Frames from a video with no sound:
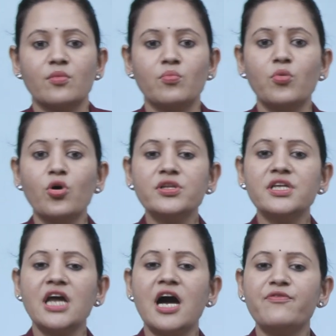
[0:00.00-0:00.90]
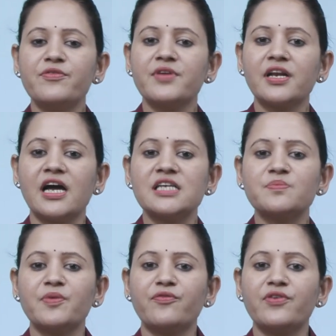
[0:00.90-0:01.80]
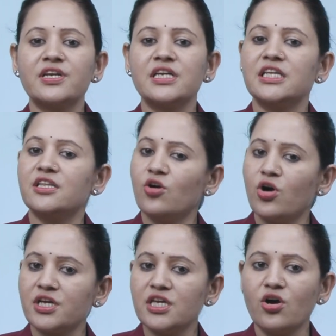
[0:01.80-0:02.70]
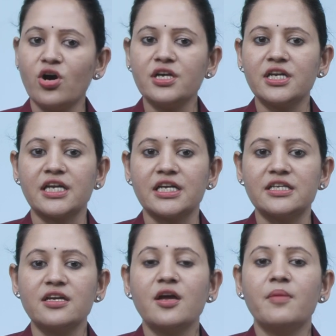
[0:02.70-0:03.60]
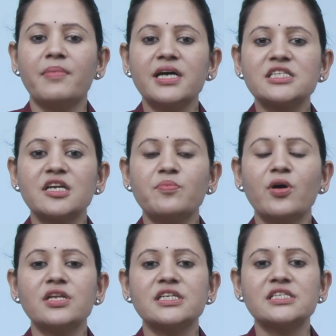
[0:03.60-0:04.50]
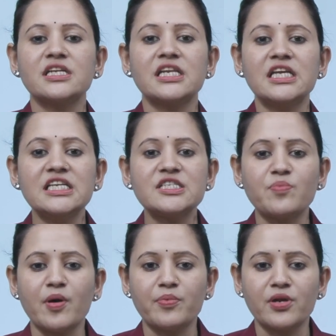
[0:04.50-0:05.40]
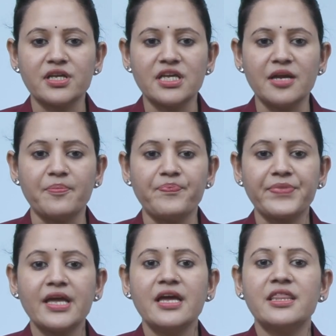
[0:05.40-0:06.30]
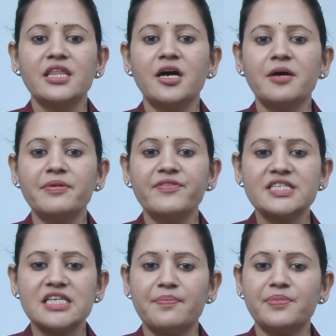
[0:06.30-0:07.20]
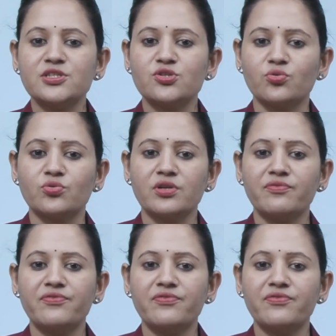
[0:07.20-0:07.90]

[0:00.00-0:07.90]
More than half of the class prefer either hockey or cricket. Basketball is the least popular game. The above examples show the